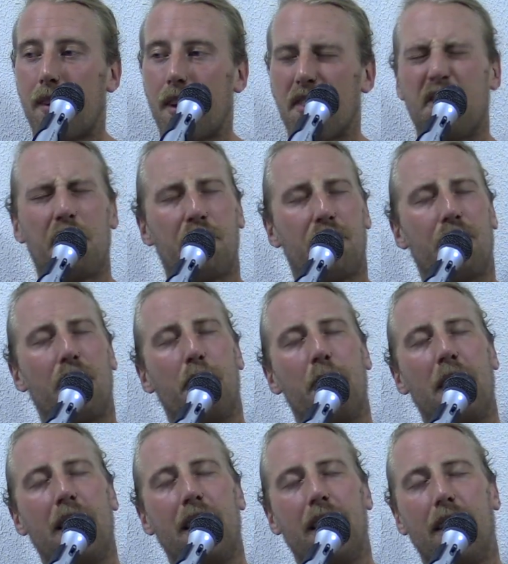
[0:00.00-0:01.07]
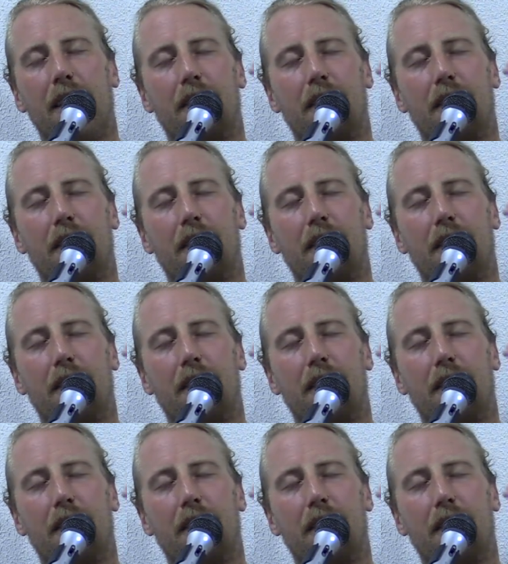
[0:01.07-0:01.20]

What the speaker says: There's so many